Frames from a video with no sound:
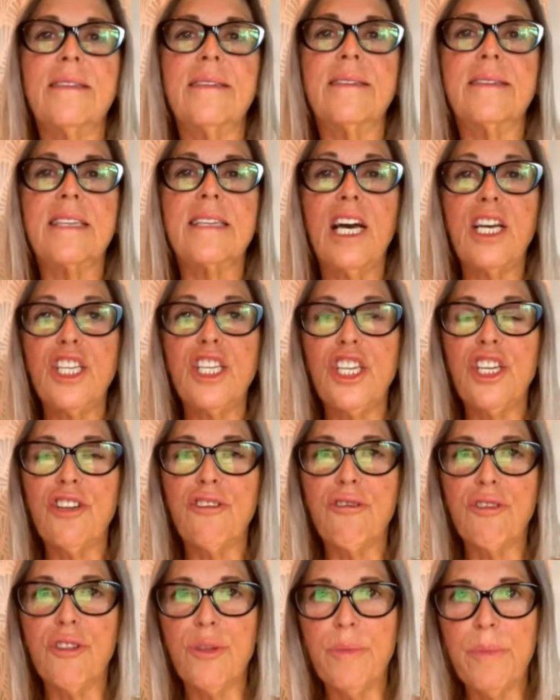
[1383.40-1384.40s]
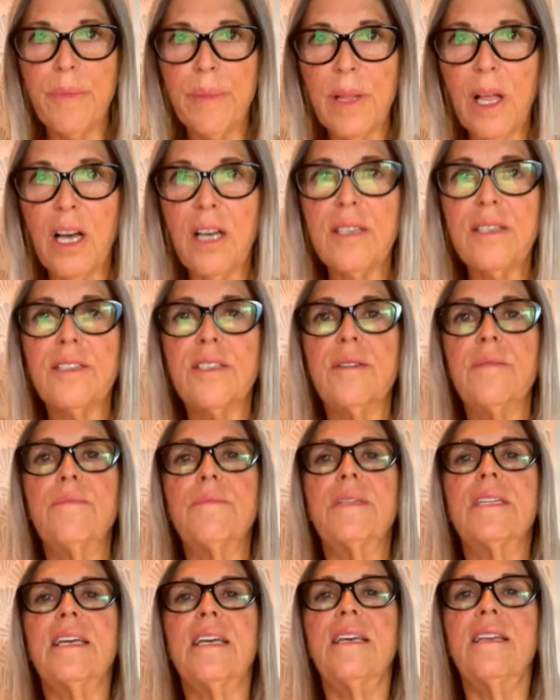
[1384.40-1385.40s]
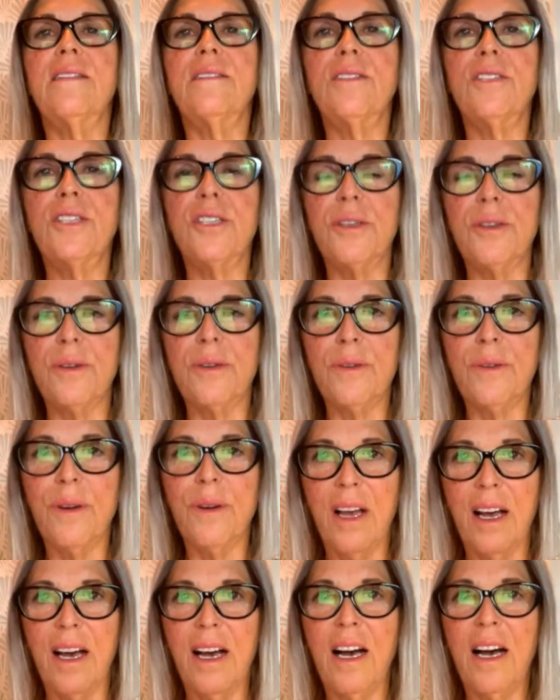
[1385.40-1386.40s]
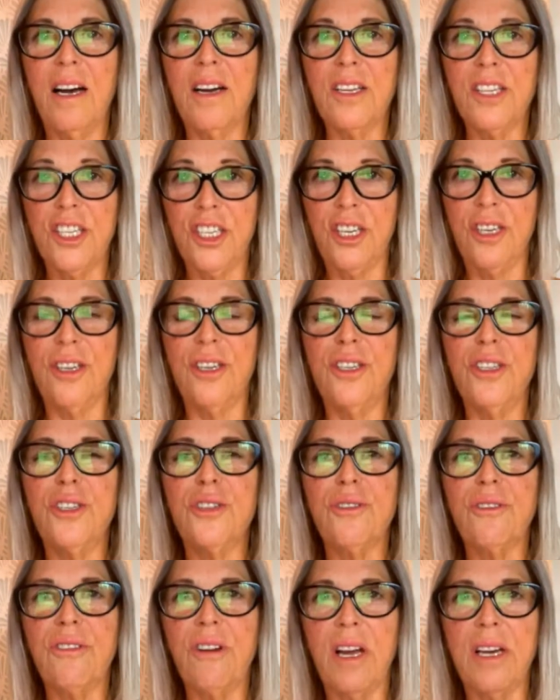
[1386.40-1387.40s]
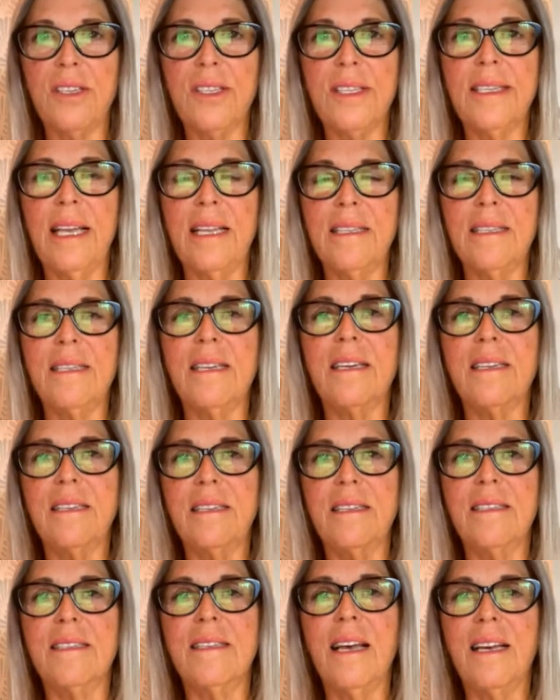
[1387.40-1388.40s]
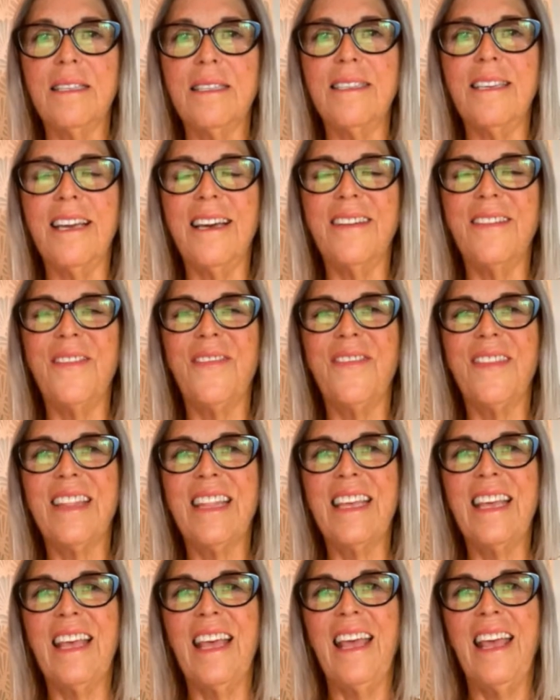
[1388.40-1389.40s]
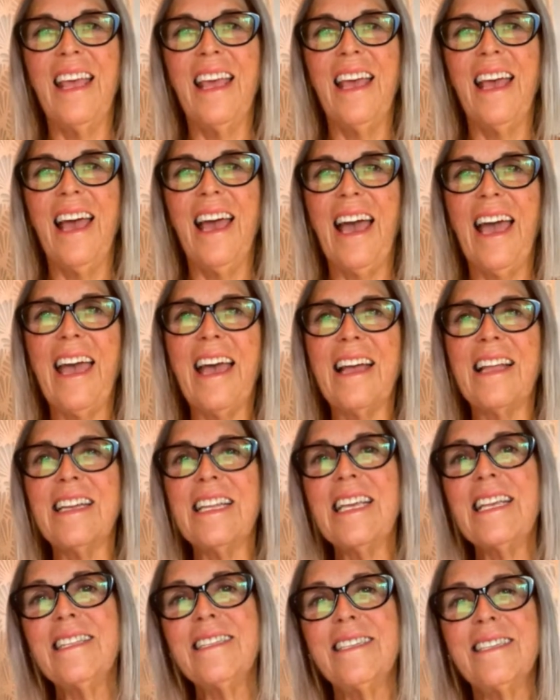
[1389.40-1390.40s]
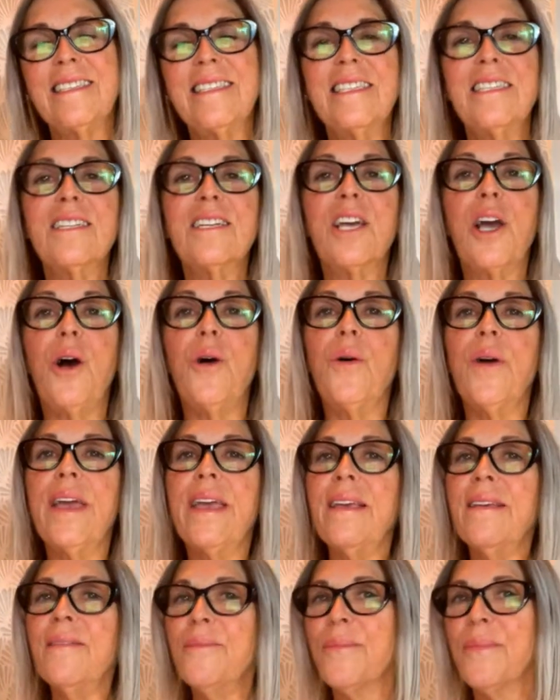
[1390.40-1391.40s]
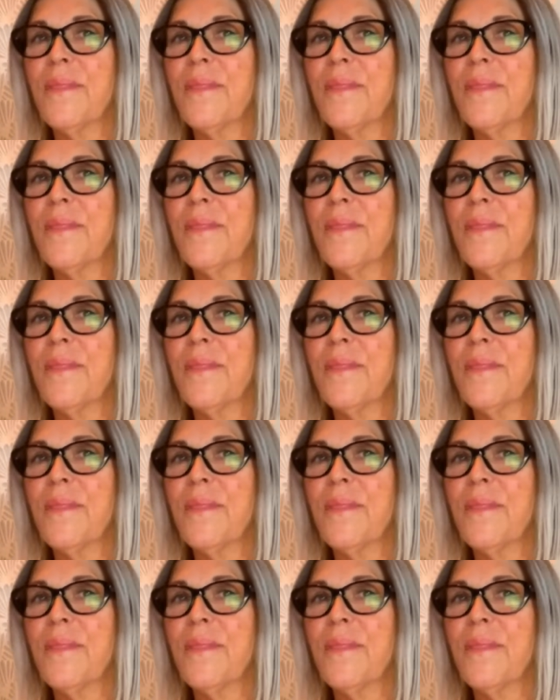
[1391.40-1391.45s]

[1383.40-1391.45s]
discussion group blossomed into our church or our center, Satya. And it's still going.